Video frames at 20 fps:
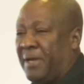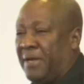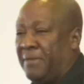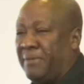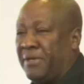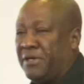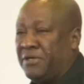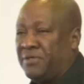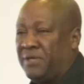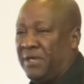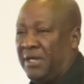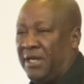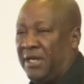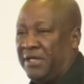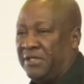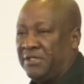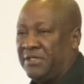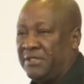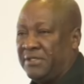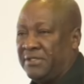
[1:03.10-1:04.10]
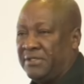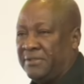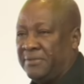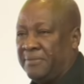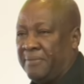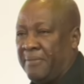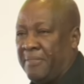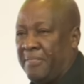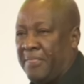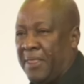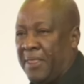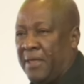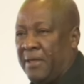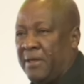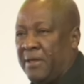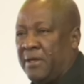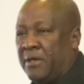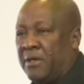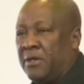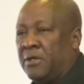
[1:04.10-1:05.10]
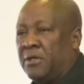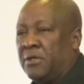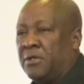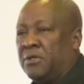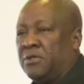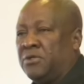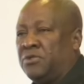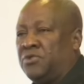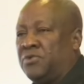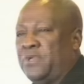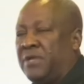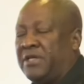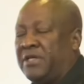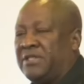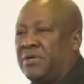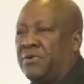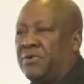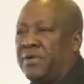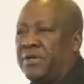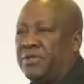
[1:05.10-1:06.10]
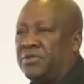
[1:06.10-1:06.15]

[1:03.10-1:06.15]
and parliamentary elections. 2 years ago,